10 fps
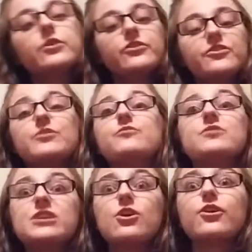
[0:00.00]
so it's
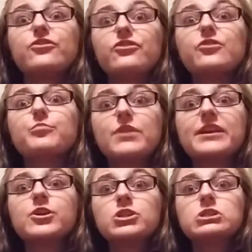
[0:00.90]
really hard to spread
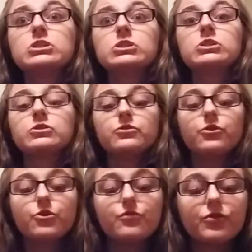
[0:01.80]
it
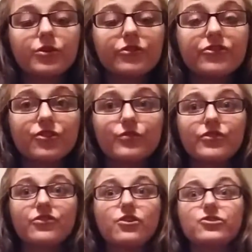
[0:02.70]
over a
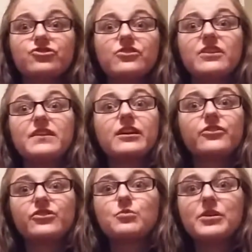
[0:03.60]
surface larger than like a
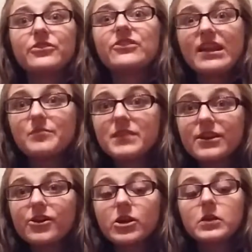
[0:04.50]
square
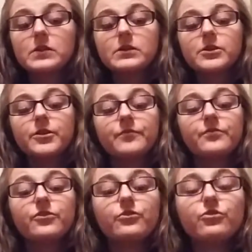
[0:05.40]
centimeter.
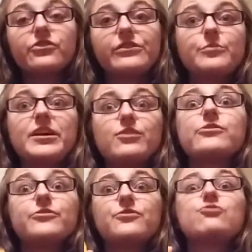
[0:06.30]
So that's why I use
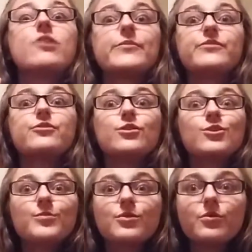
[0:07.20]
a few drops of
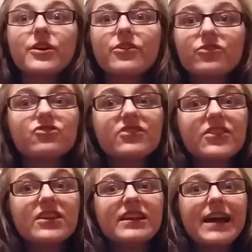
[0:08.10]
jojoba oil to
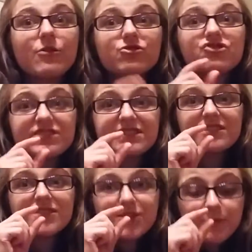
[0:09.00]
thin it out just a
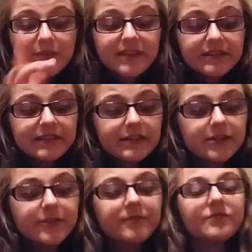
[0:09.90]
little bit.
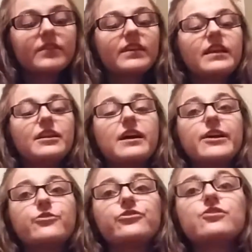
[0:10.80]
And I
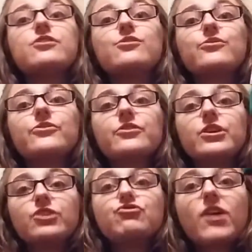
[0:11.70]
also use
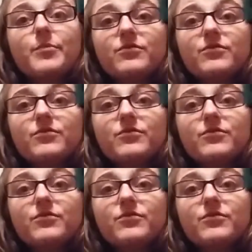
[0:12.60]
a drop of